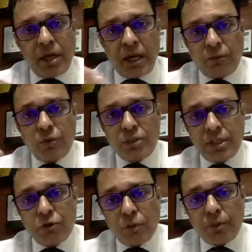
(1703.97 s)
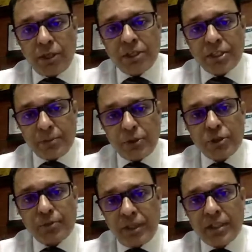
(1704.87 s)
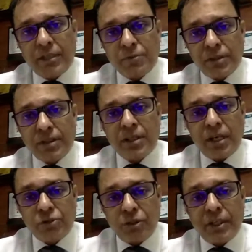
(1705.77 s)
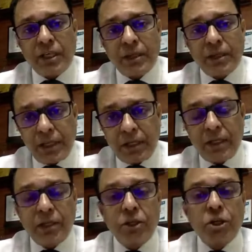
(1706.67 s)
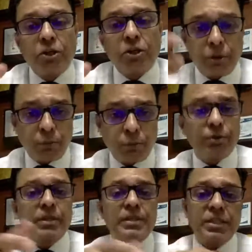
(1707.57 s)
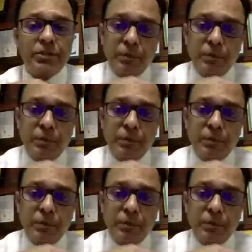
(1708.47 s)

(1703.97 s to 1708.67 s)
I wouldn't say complications because many times these are actually deliberately to remove the disease.